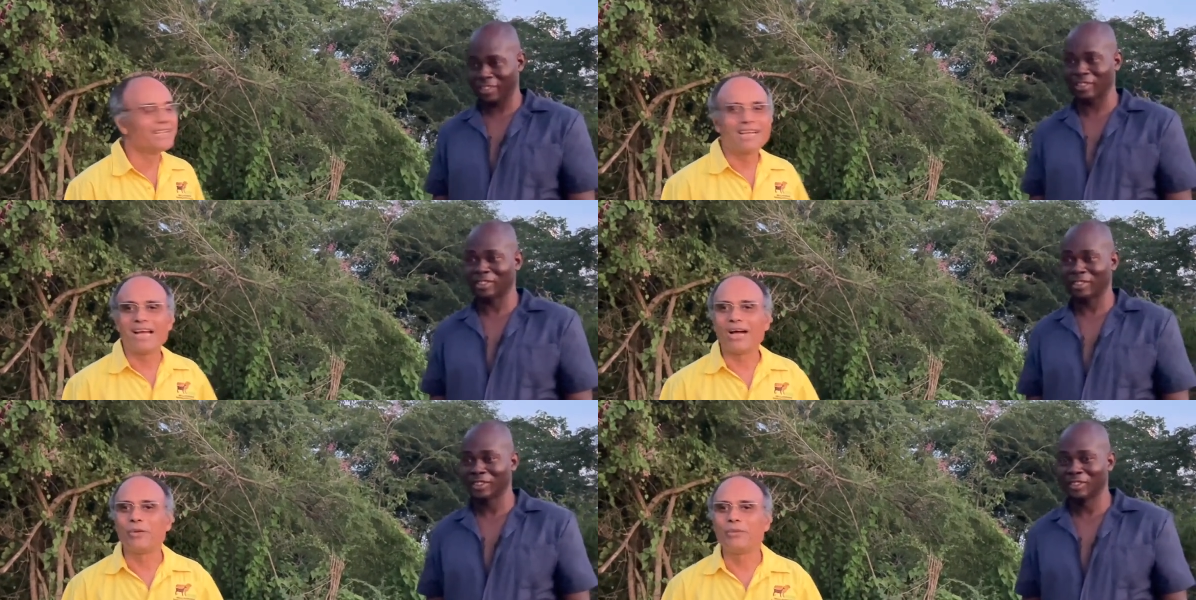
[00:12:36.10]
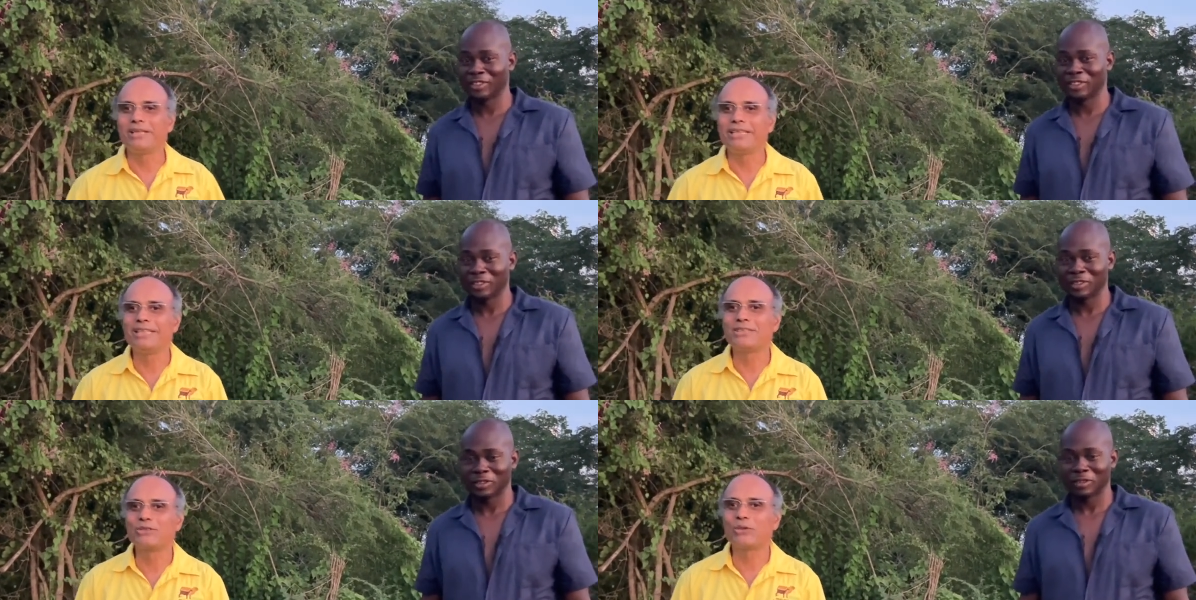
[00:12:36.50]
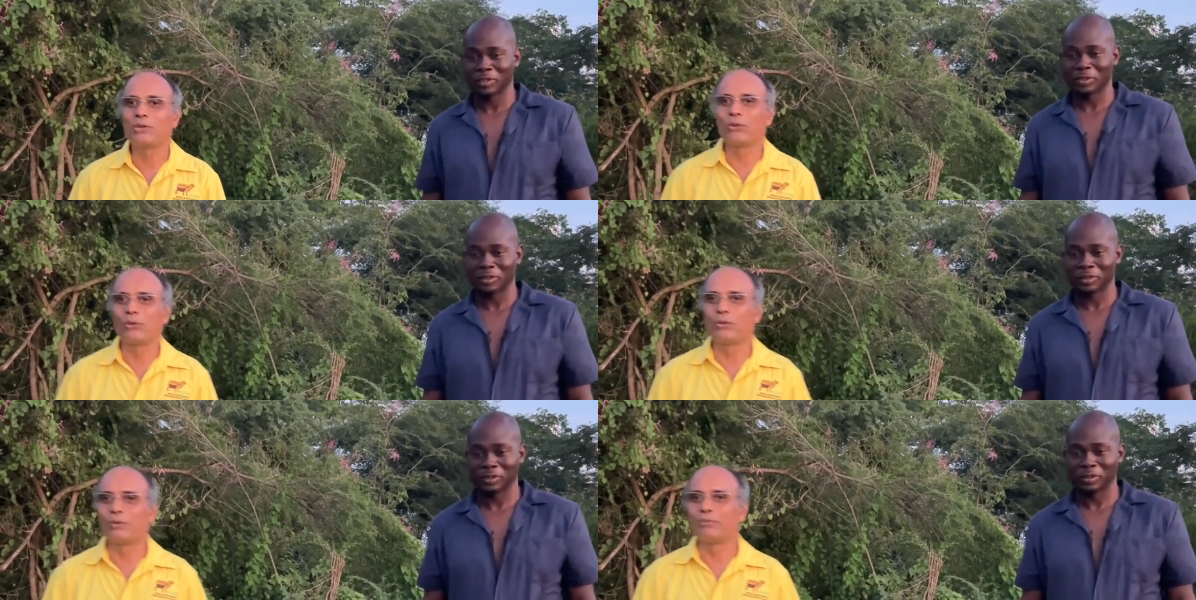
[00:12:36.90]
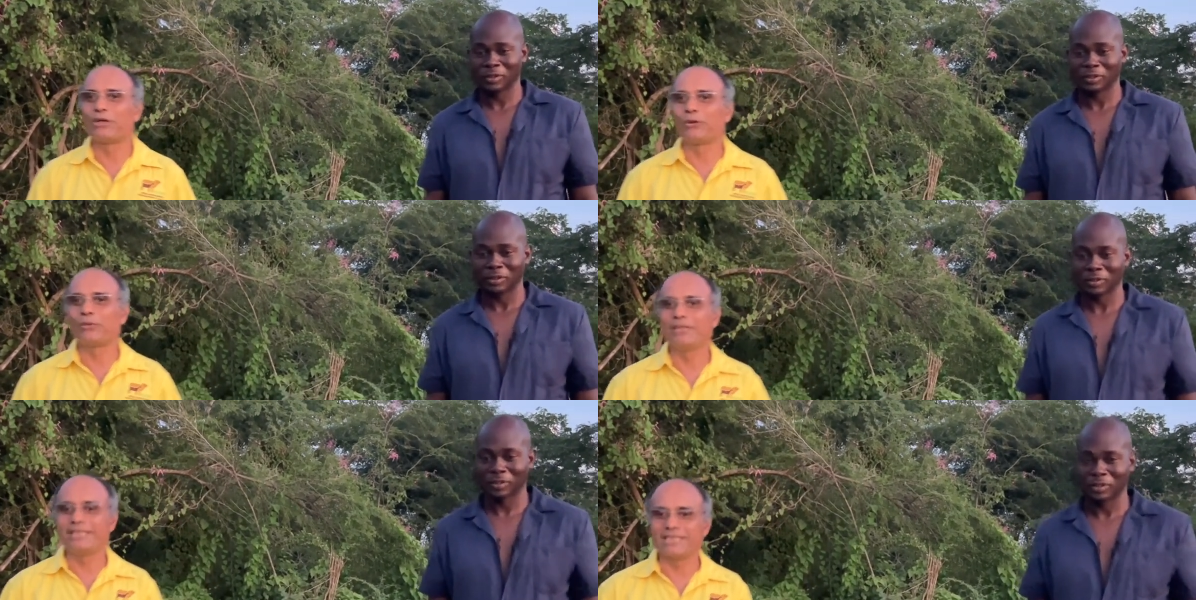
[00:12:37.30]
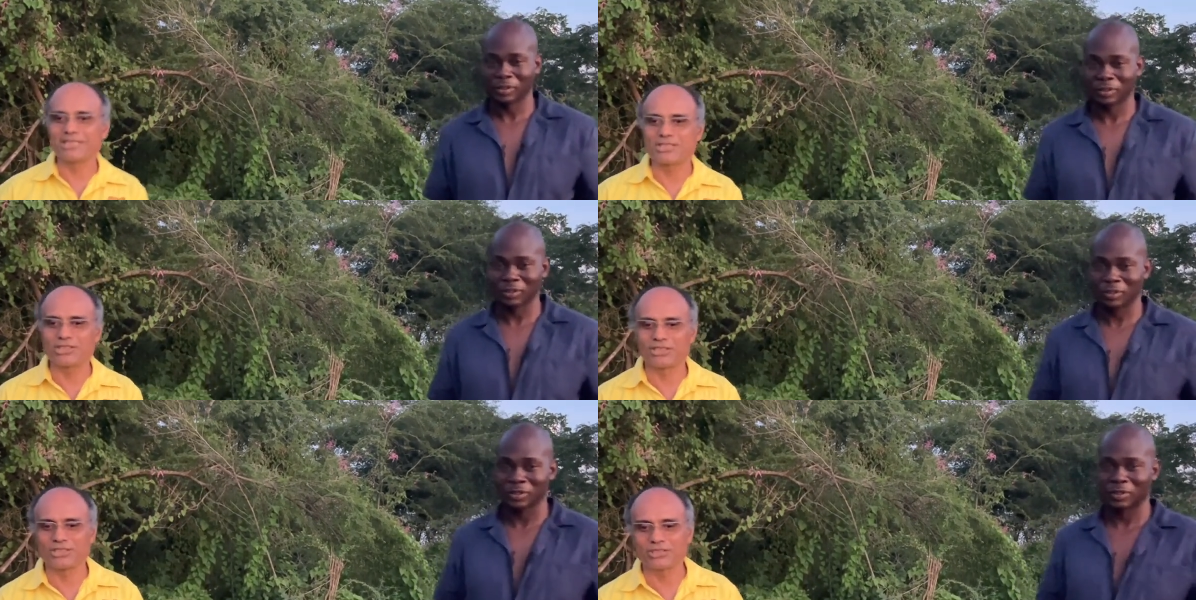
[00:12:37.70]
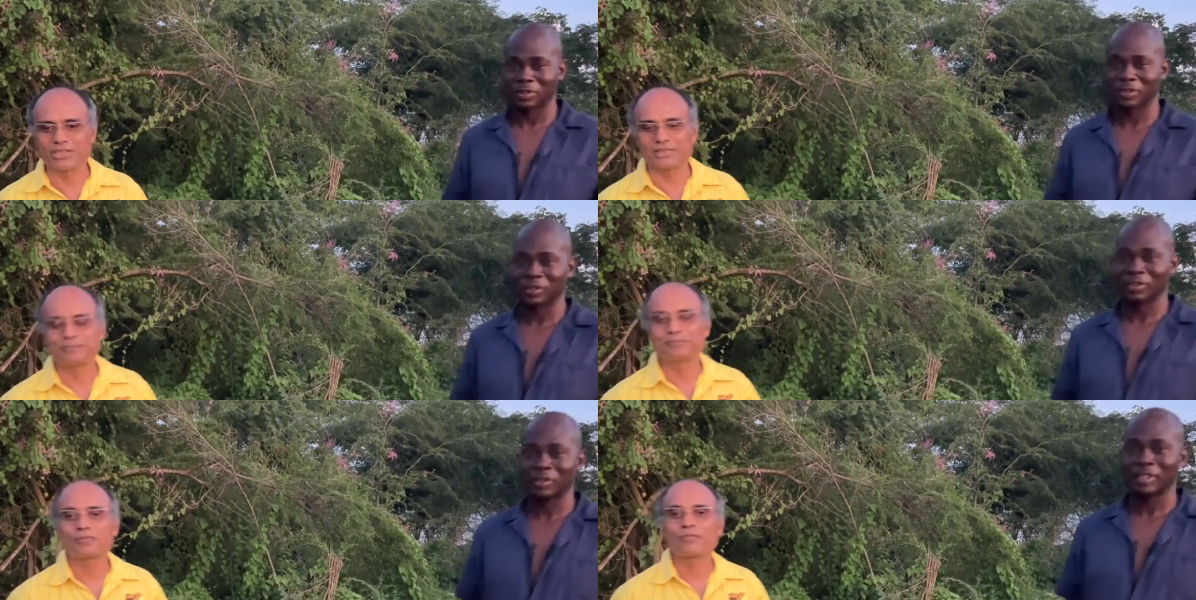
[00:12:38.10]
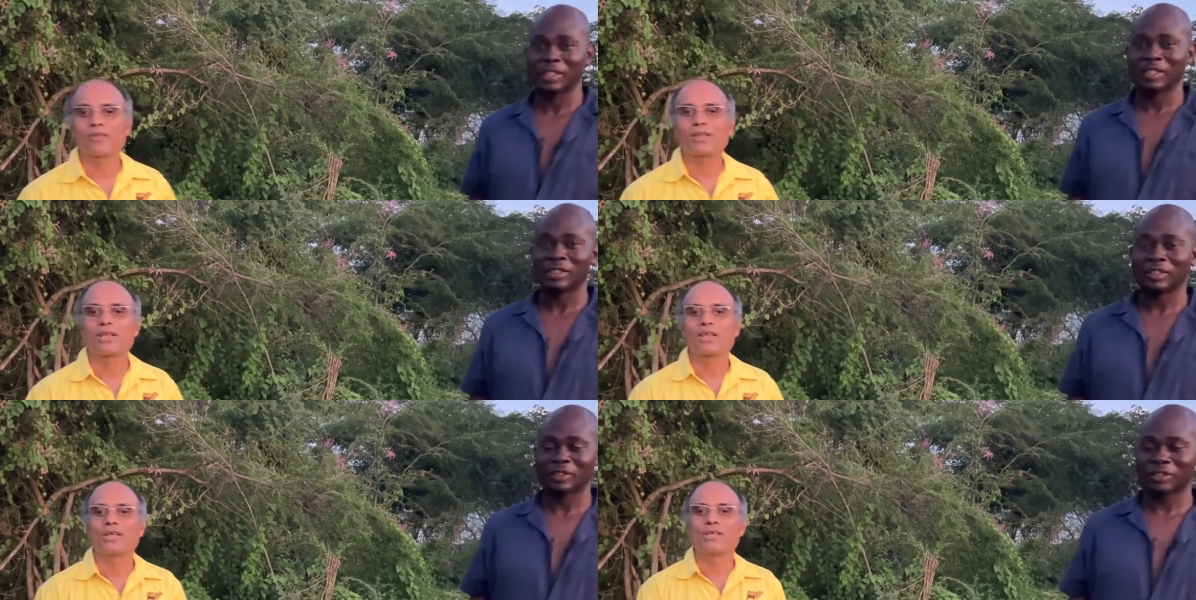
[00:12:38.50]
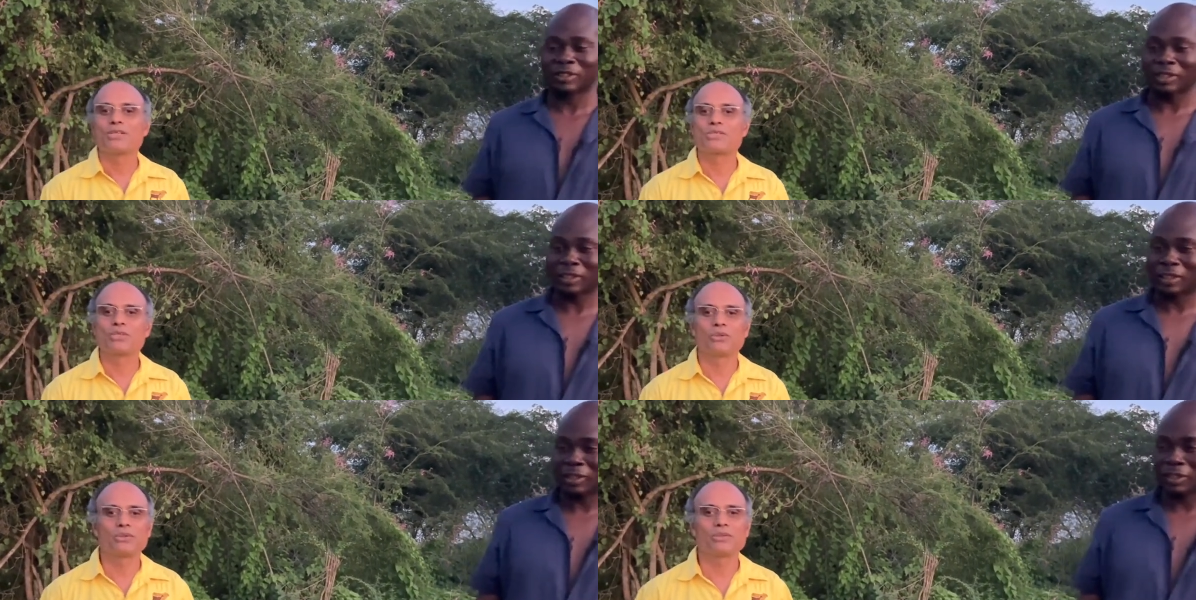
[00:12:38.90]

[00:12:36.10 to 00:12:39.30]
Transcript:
Speaker 1: and we need to go home now with these children. So